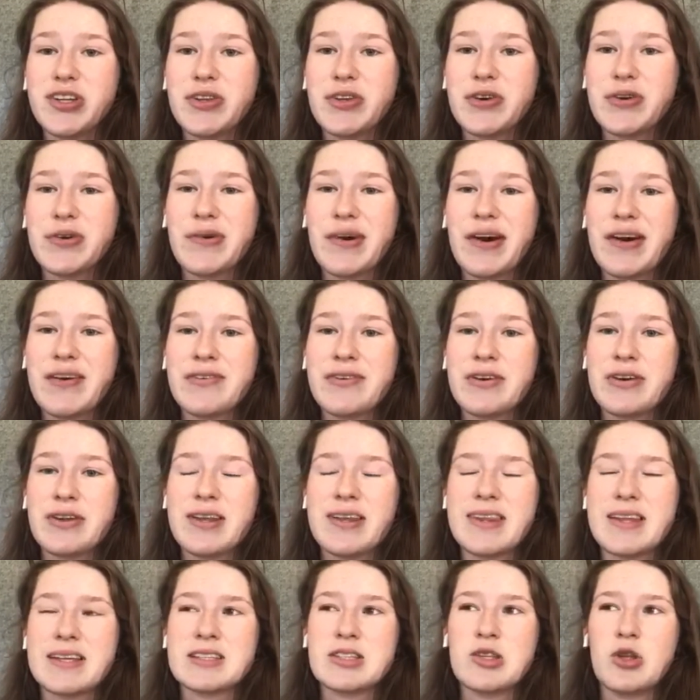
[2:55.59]
though I feel
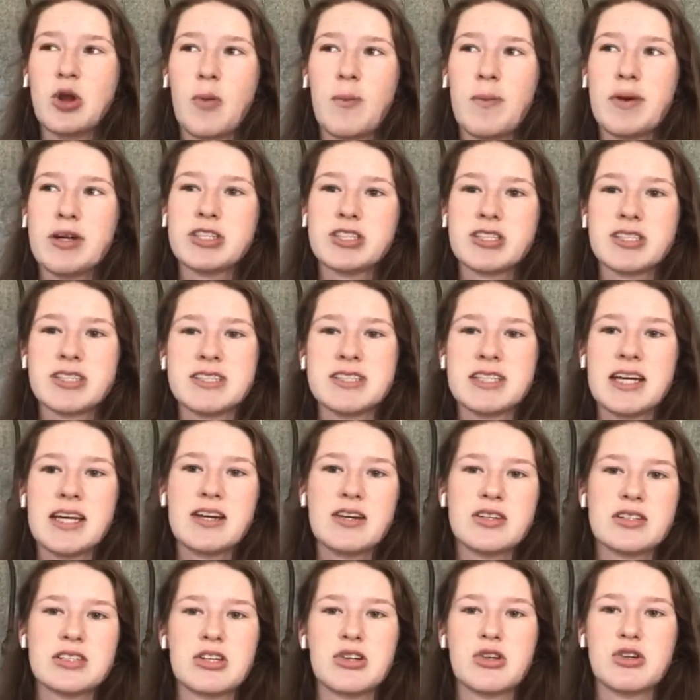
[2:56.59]
like there's not much I can say
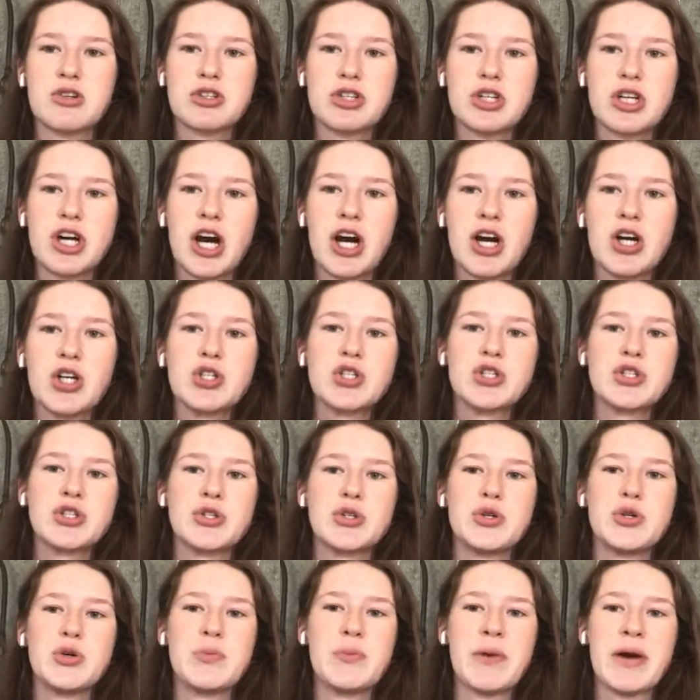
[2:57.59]
because it got cut
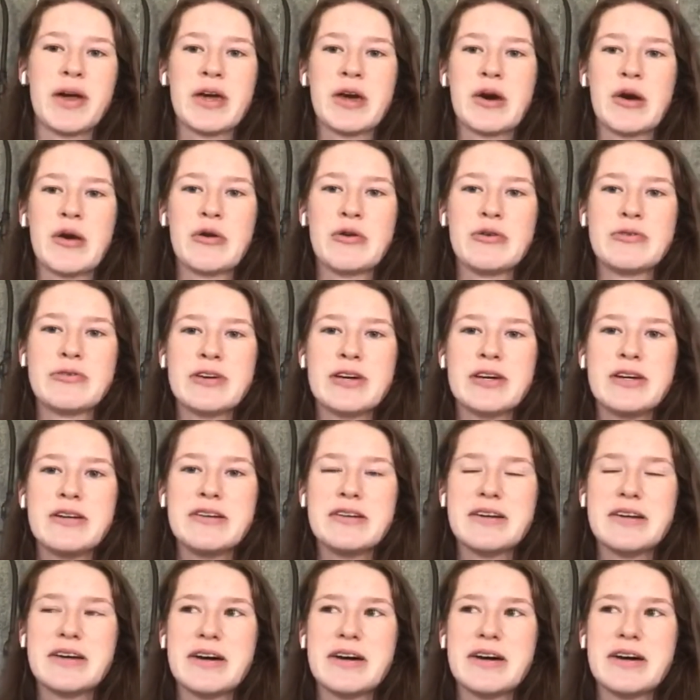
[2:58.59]
short by COVID.